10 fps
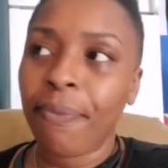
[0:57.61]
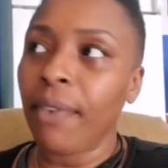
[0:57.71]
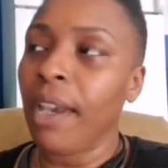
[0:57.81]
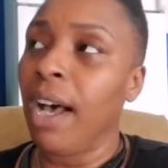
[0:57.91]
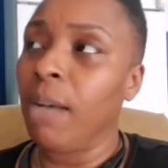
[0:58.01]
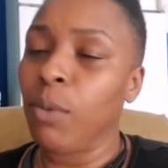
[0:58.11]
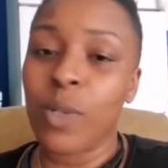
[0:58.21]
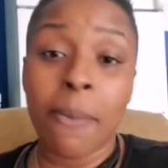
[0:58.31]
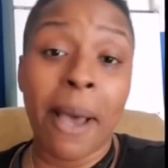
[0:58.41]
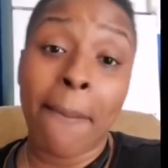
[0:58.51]
It was
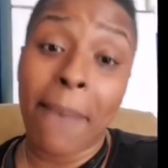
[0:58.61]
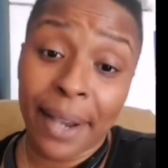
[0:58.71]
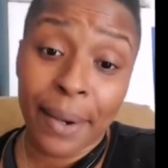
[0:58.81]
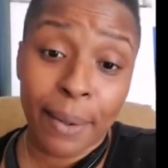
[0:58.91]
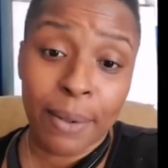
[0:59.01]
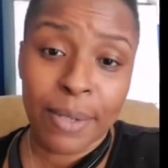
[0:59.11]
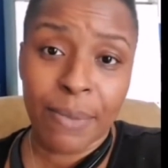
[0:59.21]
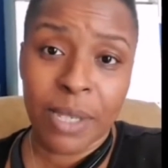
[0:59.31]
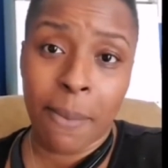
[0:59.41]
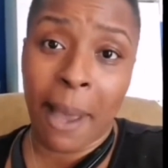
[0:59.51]
about my goals. It was
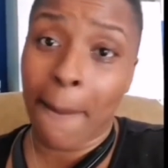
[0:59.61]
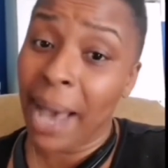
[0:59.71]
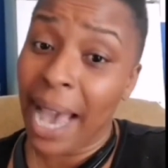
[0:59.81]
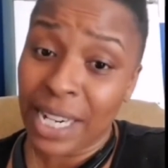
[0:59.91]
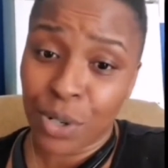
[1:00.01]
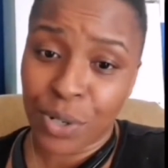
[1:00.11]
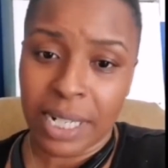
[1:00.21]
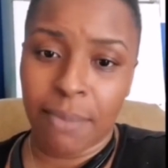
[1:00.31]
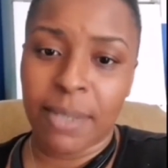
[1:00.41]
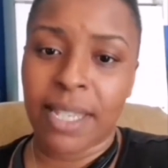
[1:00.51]
about my
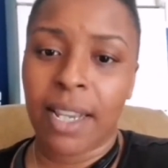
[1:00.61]
dreams.